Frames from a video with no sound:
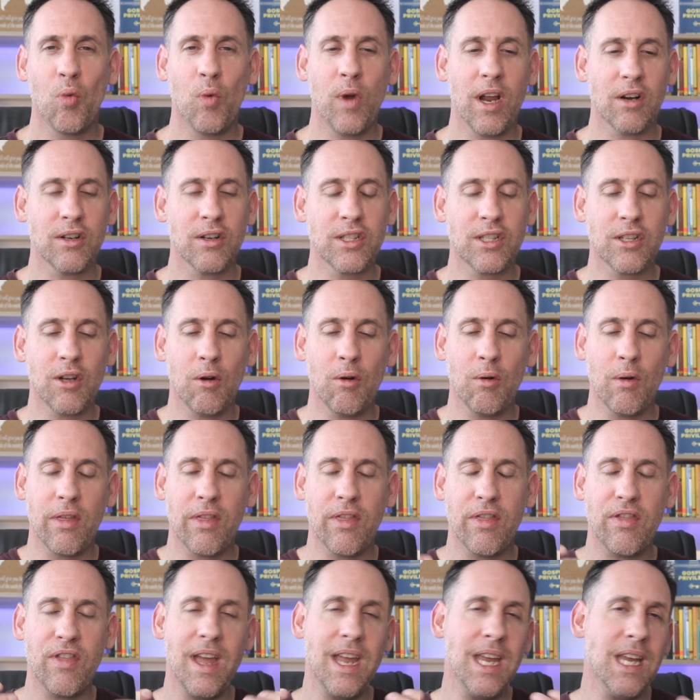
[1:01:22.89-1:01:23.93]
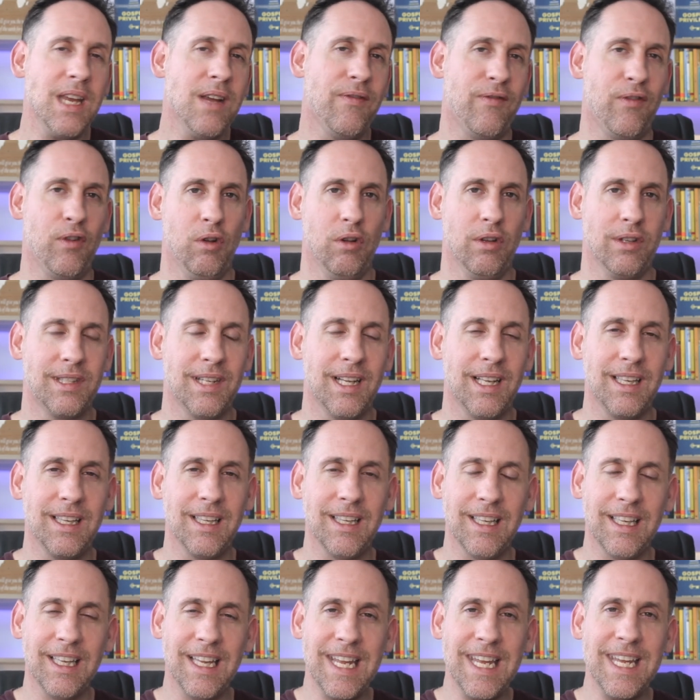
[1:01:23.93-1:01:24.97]
We are so thankful to
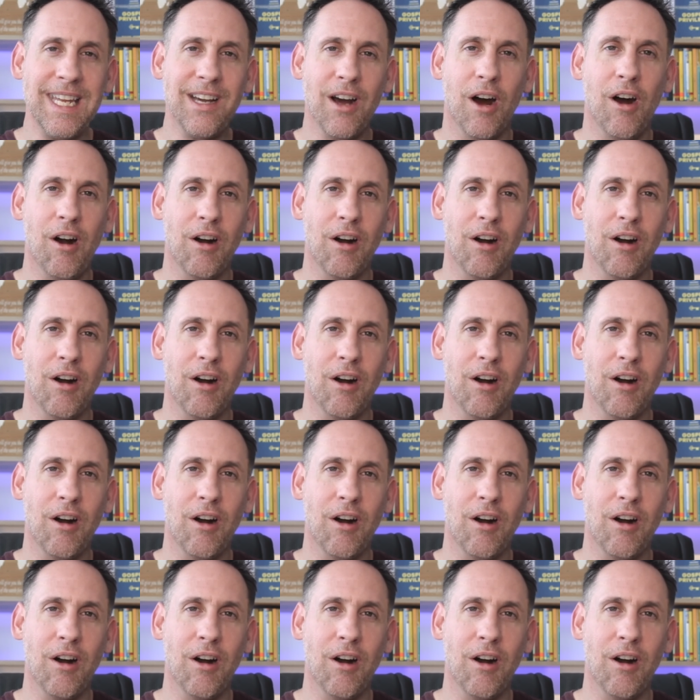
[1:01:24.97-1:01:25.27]
link